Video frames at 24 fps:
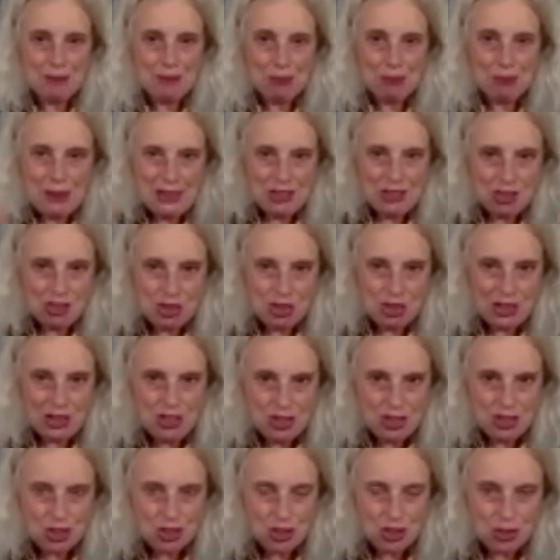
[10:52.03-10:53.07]
it
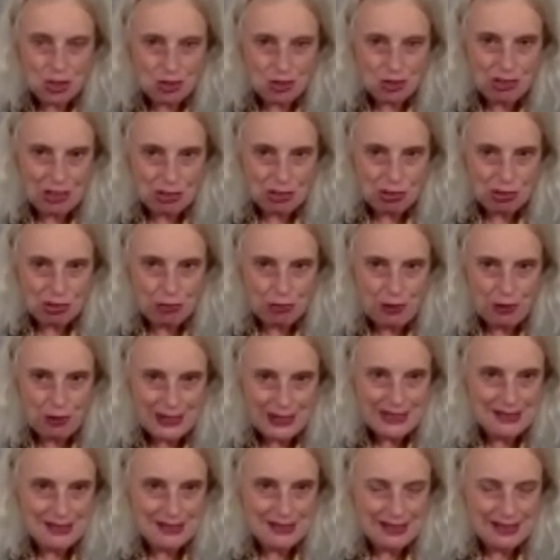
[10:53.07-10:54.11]
changes your sense of
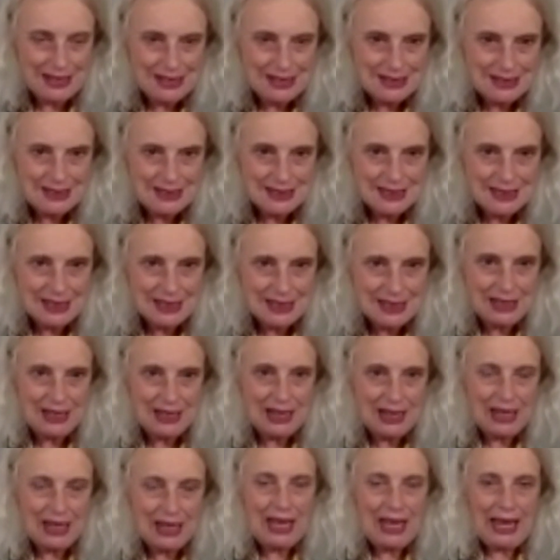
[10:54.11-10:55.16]
identity,
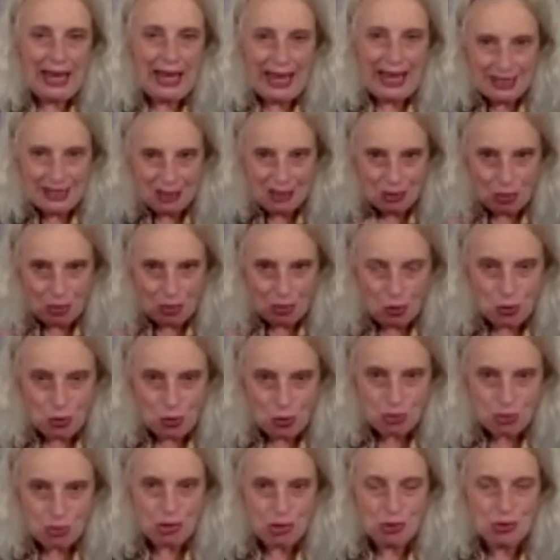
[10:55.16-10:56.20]
and it
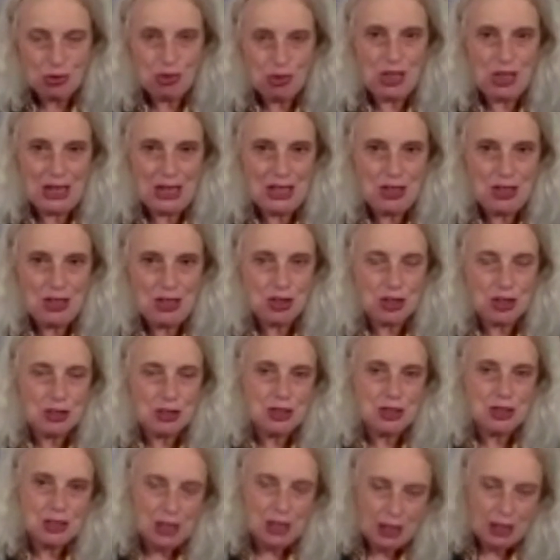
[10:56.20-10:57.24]
also changes
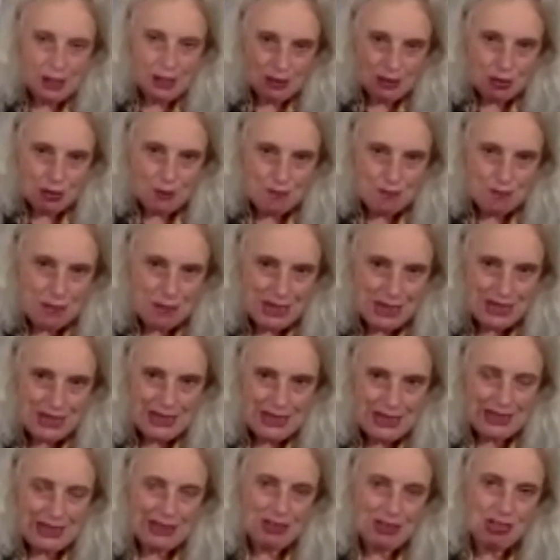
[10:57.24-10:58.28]
the
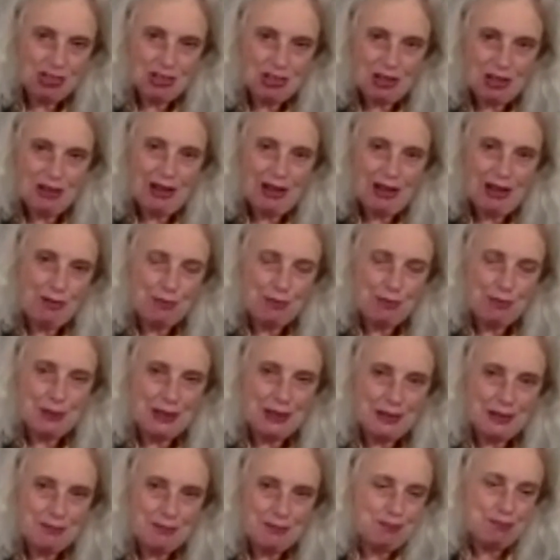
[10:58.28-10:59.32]
meanings that have
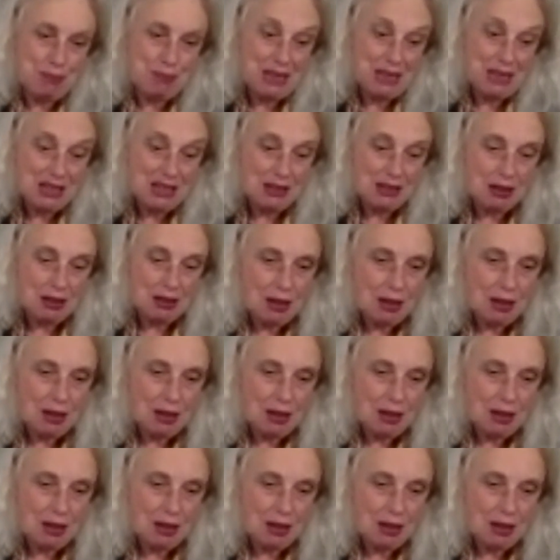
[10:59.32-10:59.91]
been